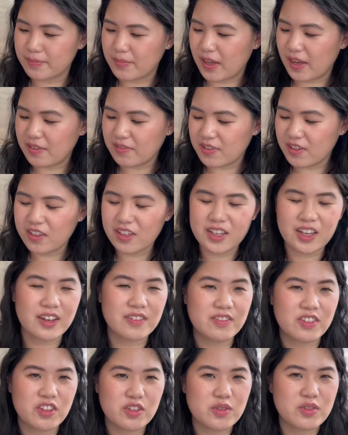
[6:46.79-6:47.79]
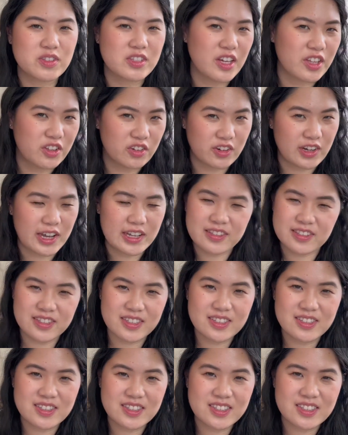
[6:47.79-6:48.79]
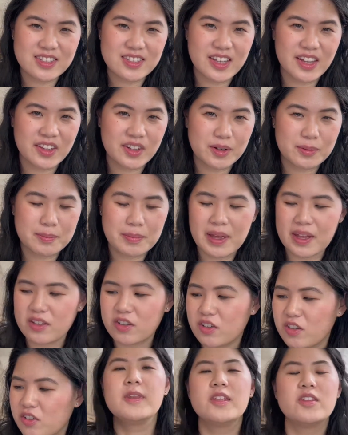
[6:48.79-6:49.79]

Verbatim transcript: I feel like I've used other essences that are better,